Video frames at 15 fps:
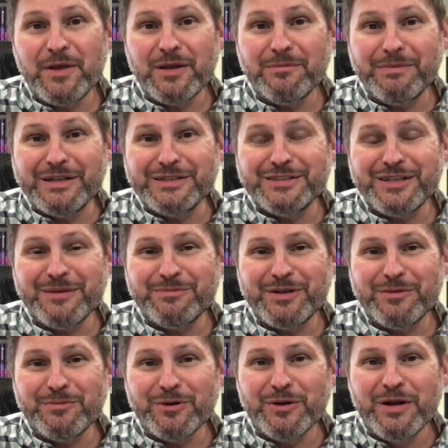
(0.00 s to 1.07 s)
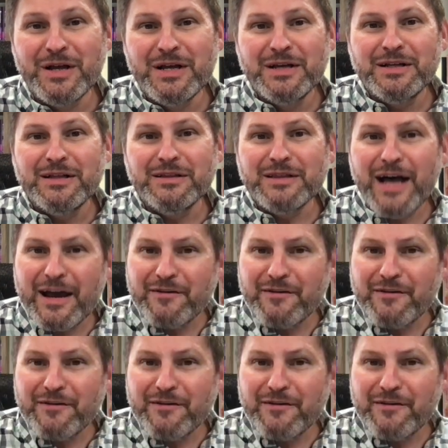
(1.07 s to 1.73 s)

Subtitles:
in mid-September. A lot